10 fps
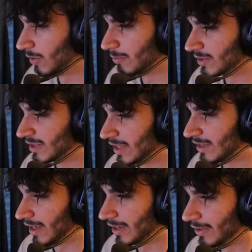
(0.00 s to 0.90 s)
was not
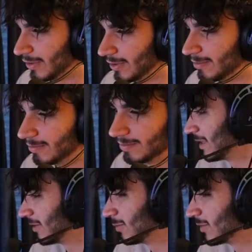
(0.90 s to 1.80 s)
that cool.
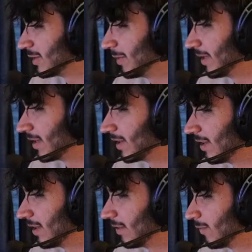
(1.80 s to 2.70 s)
That was supposed to be like
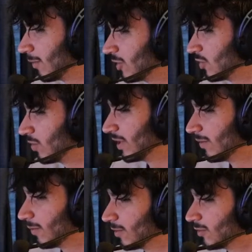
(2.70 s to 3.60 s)
the 420
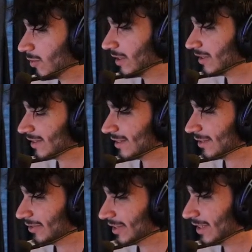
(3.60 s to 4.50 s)
of 420s because it
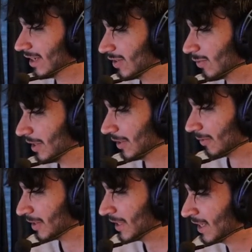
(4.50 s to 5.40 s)
was in
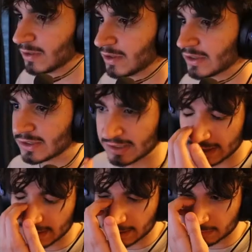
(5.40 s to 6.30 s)
2020.
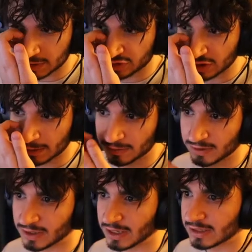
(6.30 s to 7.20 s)
Setting up the drop
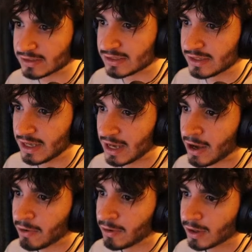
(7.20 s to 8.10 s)
delays
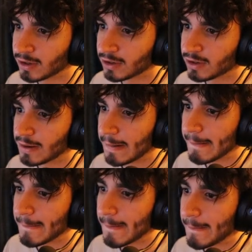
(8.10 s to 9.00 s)
now.
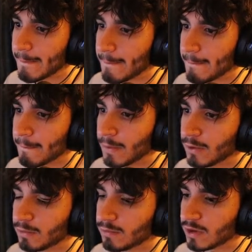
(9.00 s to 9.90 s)

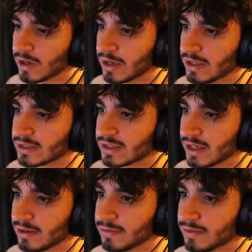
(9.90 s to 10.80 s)
Boom, okay, hit
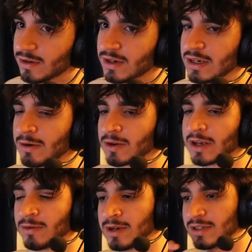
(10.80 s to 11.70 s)
save. All right, now we're gonna
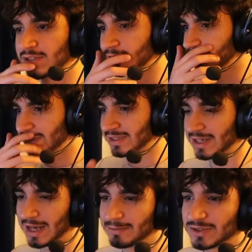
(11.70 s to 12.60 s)
get ready to sell these
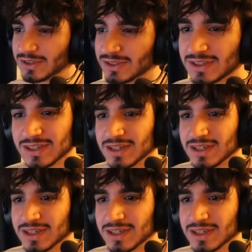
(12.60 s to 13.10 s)
captchas.